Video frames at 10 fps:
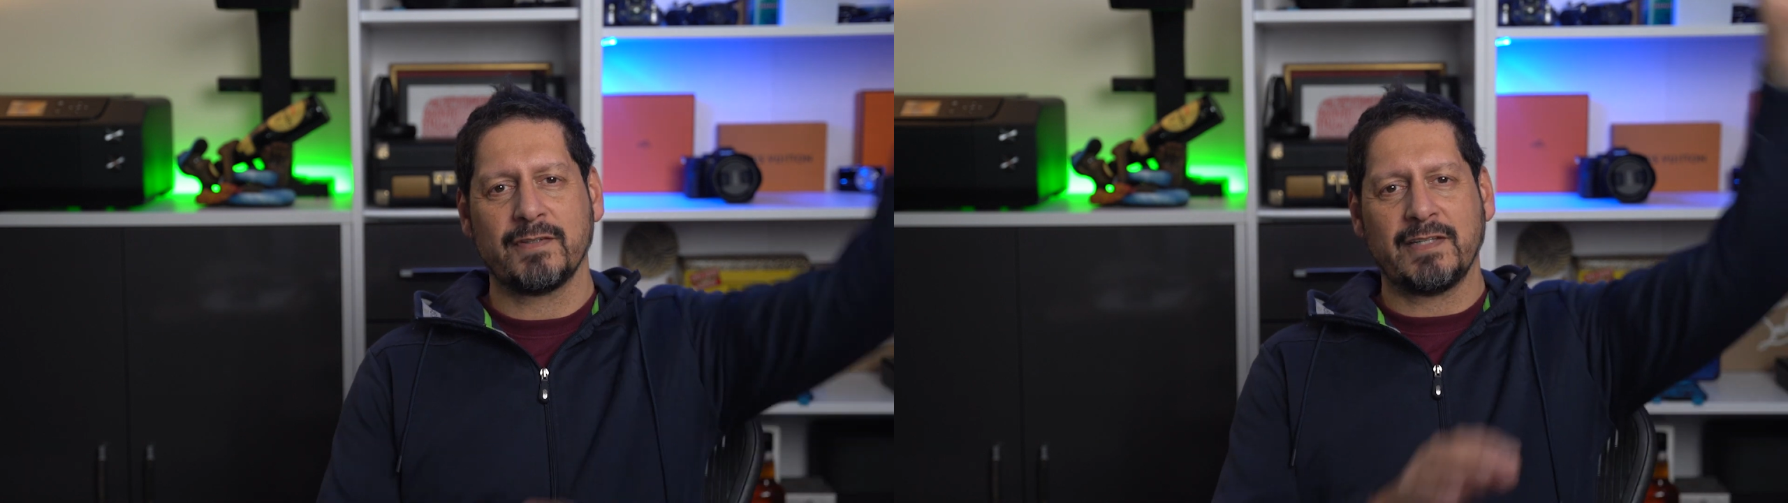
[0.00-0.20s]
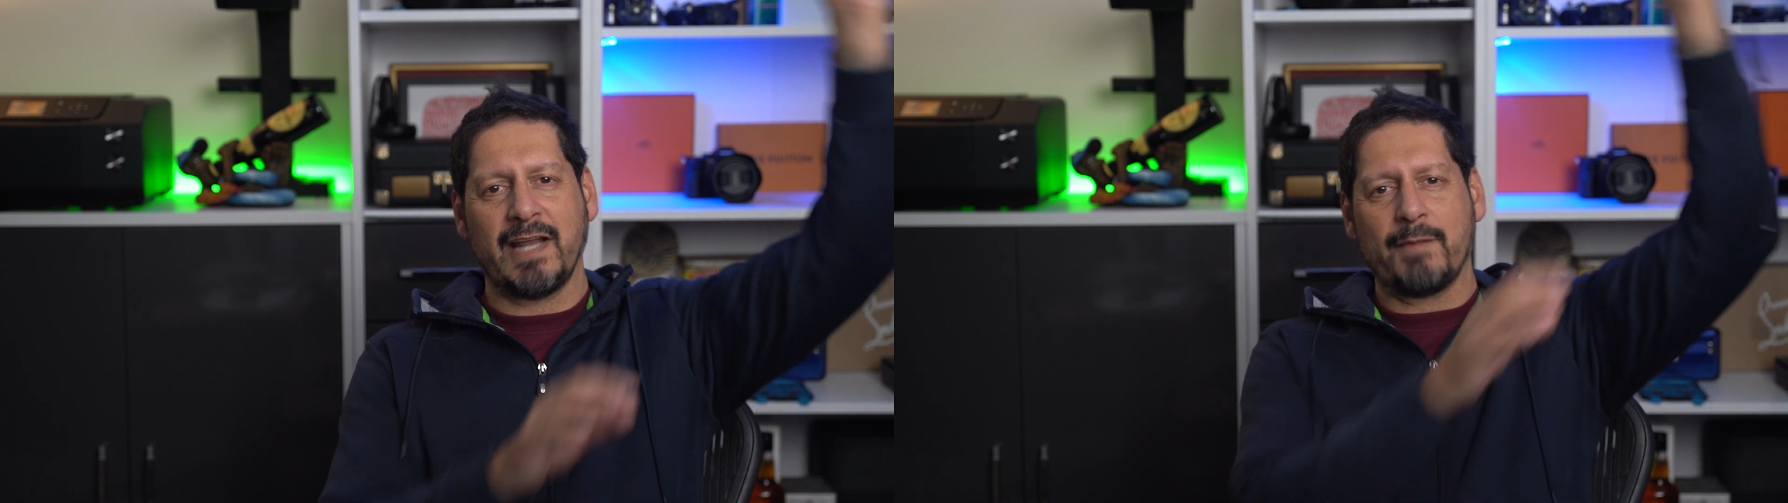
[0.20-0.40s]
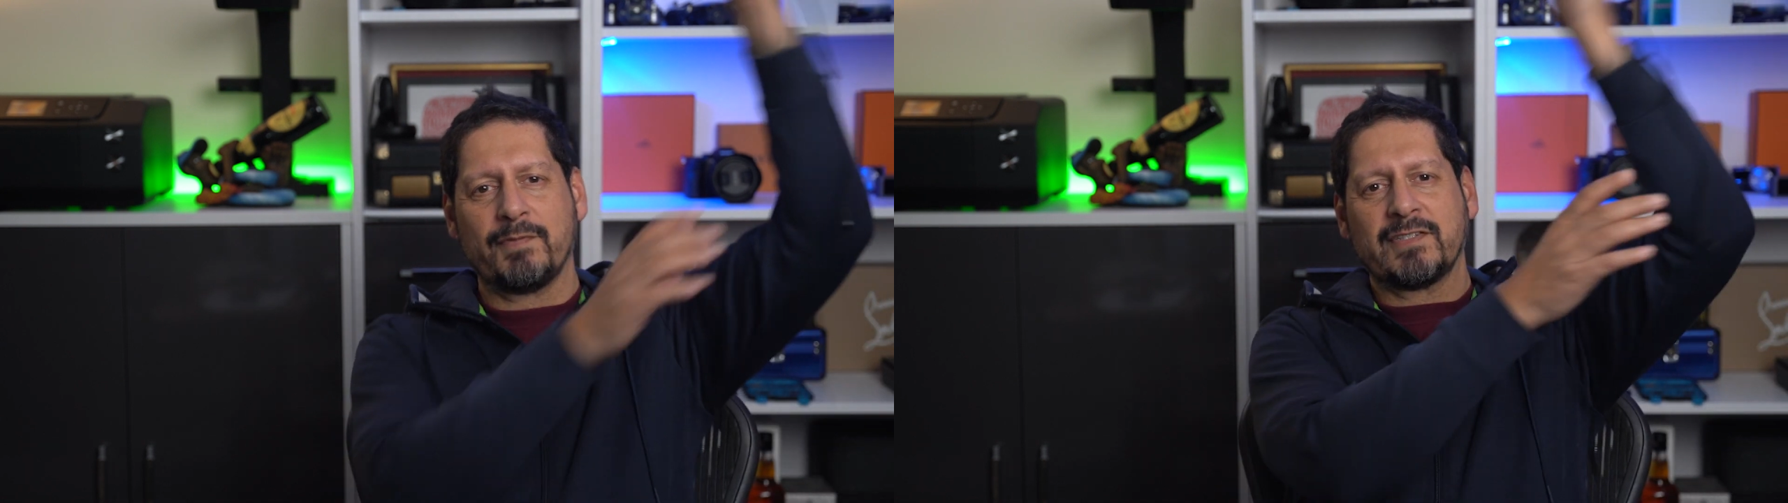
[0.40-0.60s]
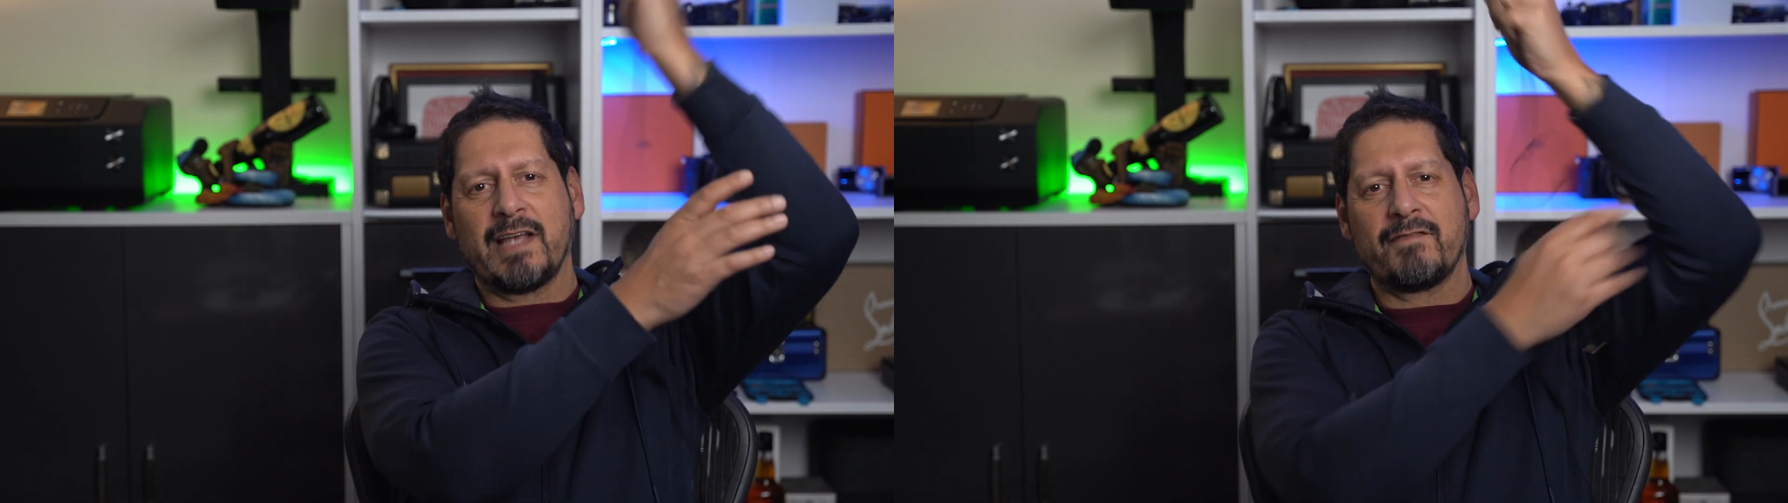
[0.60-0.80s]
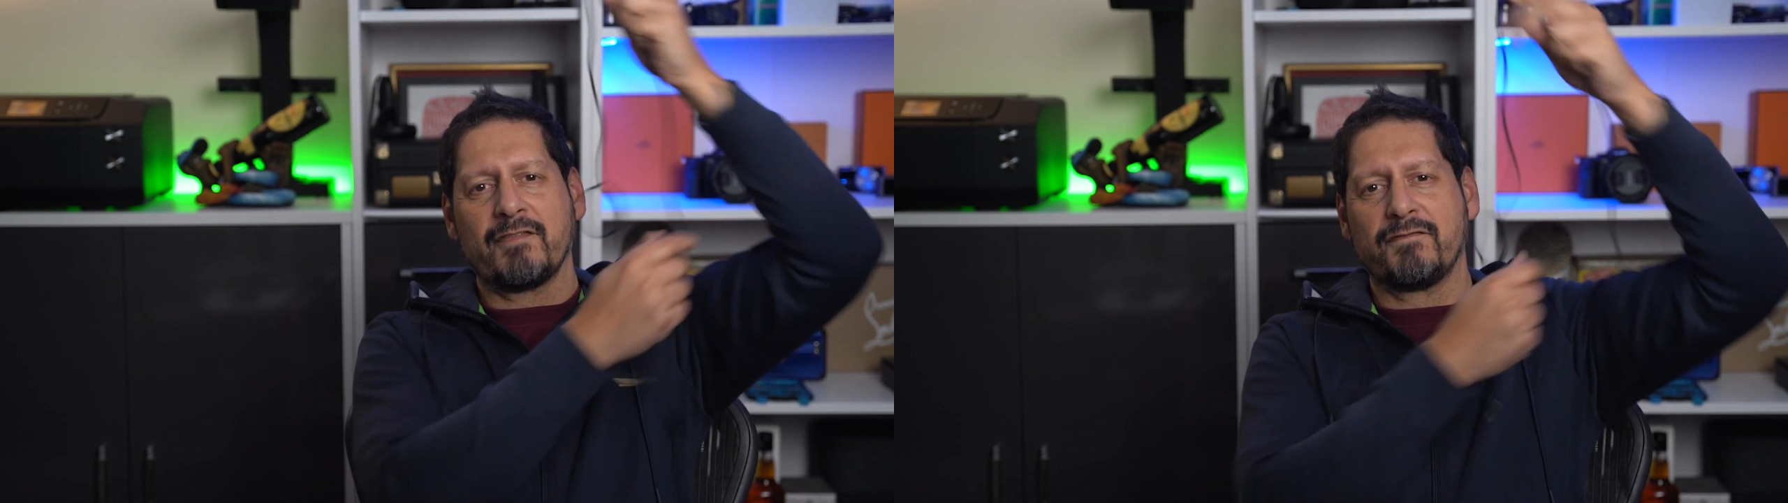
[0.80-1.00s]
and happen to
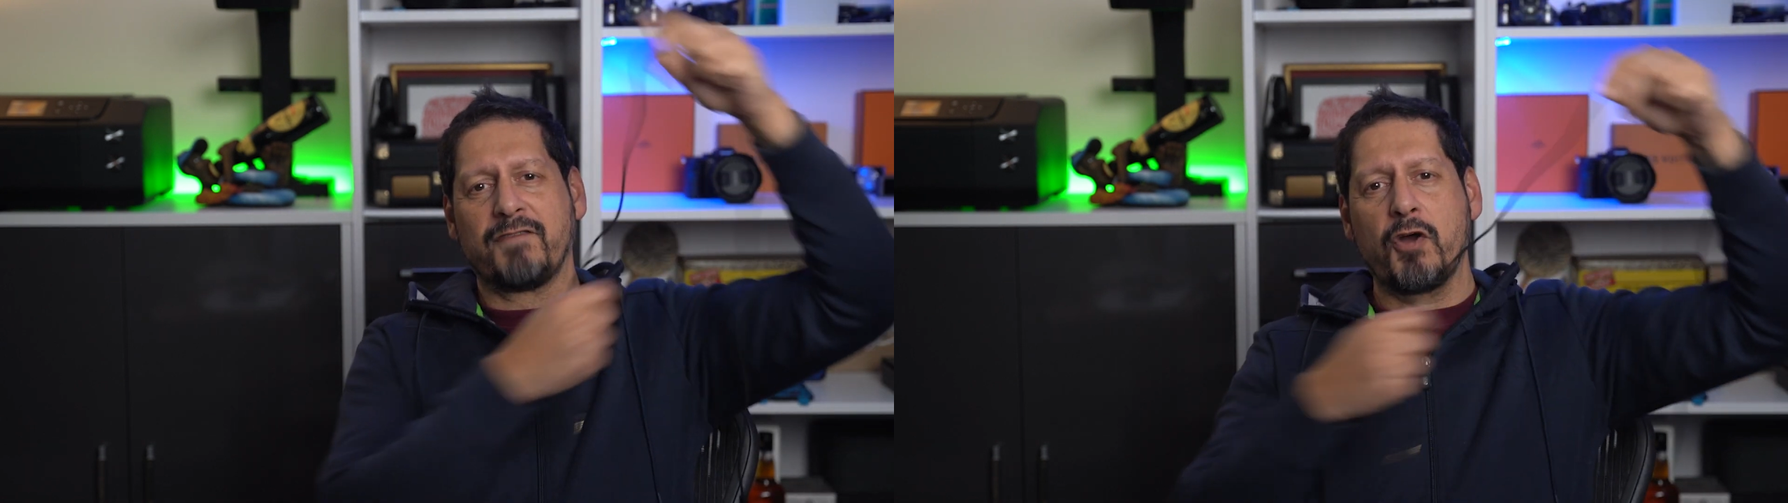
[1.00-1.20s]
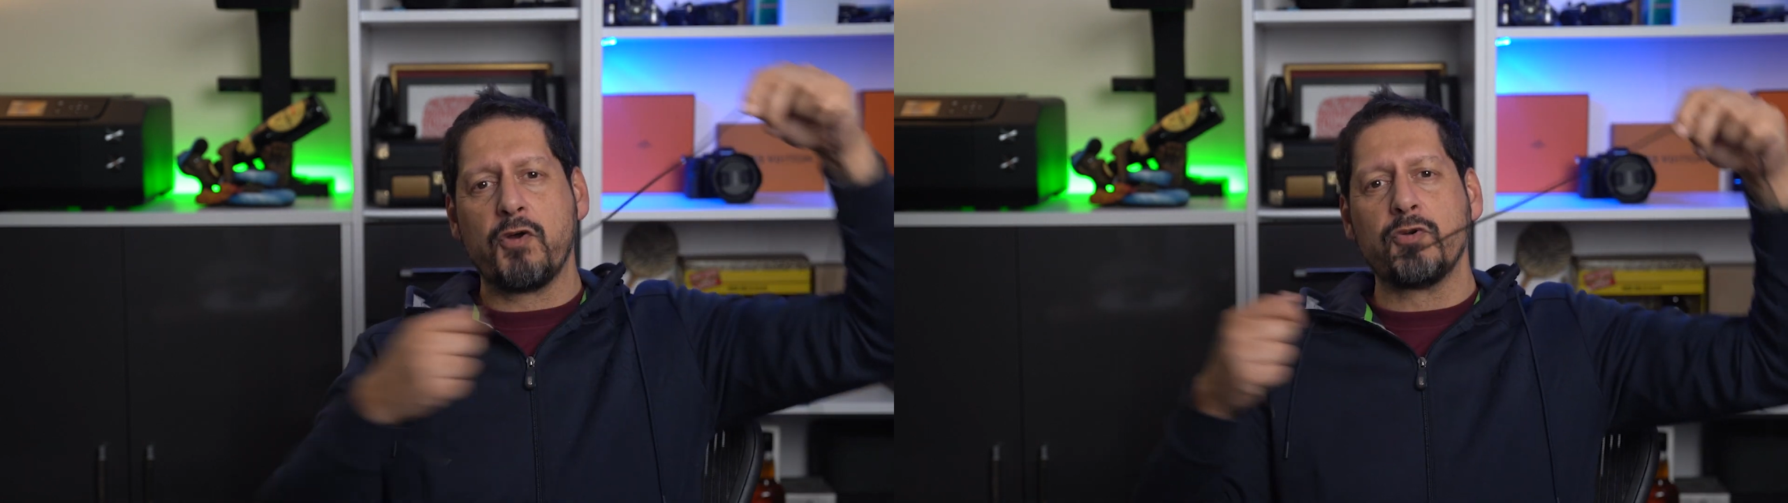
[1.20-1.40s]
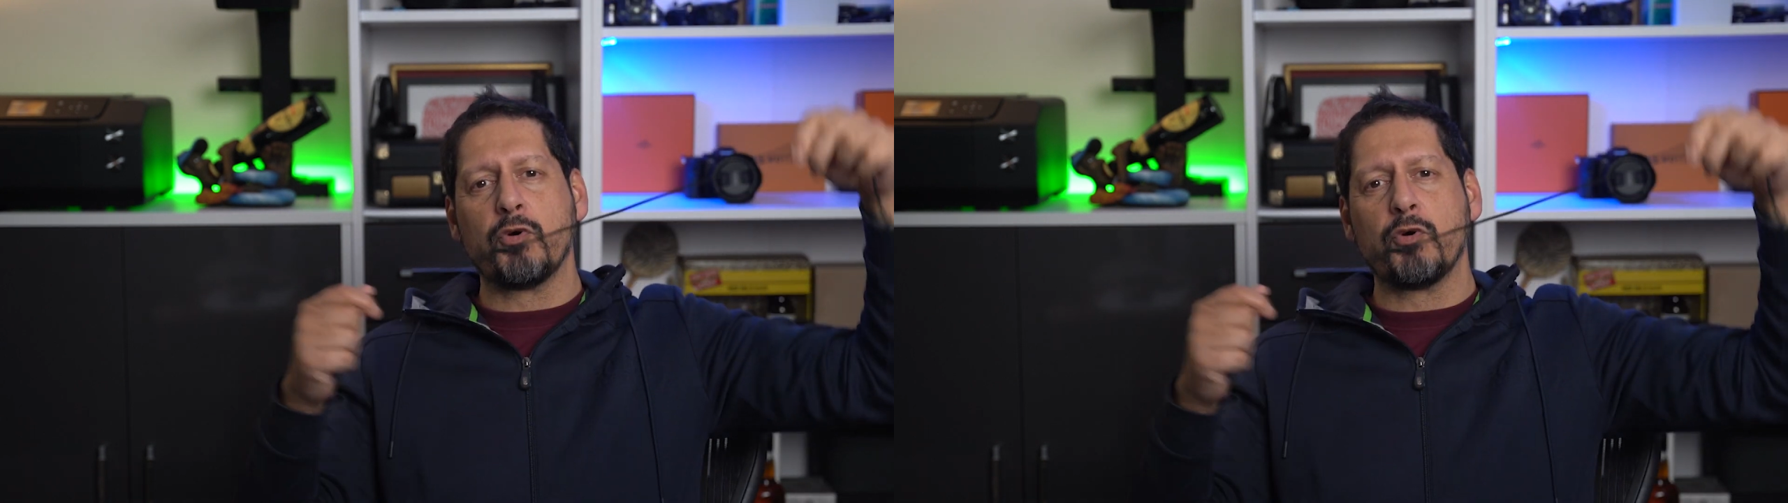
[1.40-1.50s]
have a phone